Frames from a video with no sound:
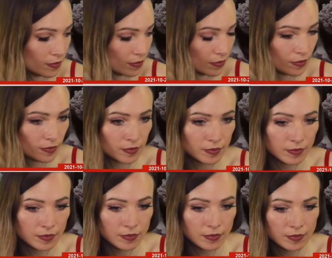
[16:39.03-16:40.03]

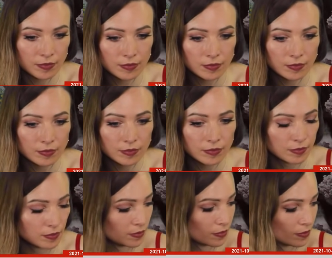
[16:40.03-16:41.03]

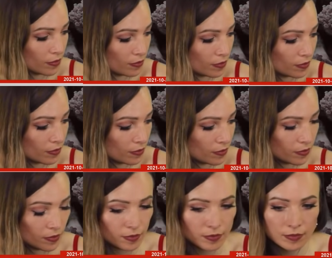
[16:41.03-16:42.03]

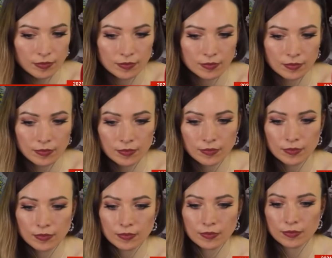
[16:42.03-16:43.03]

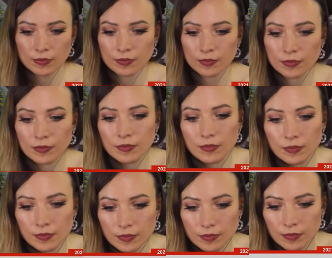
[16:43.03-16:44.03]

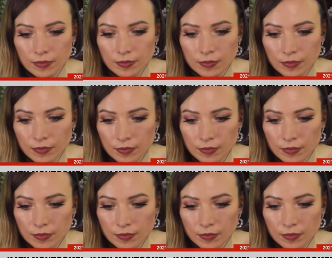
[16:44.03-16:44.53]
(silent)